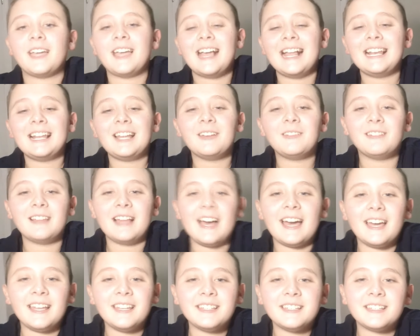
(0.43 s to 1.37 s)
Hello,
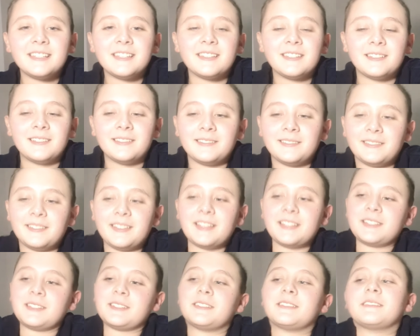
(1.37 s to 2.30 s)
lads.
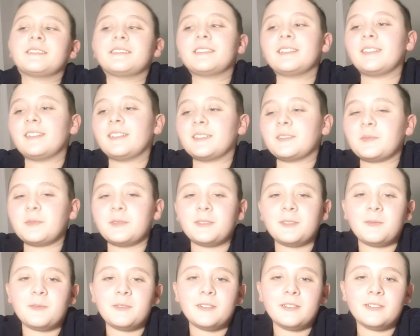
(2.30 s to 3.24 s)
That was
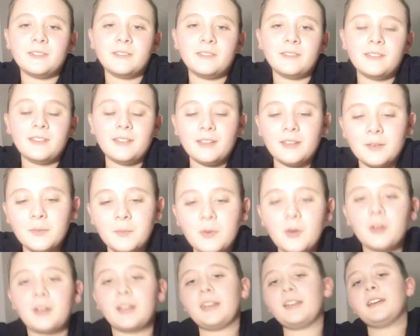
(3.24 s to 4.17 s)
pretty weird.
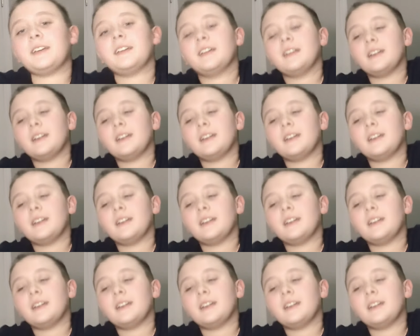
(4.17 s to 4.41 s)
Okay,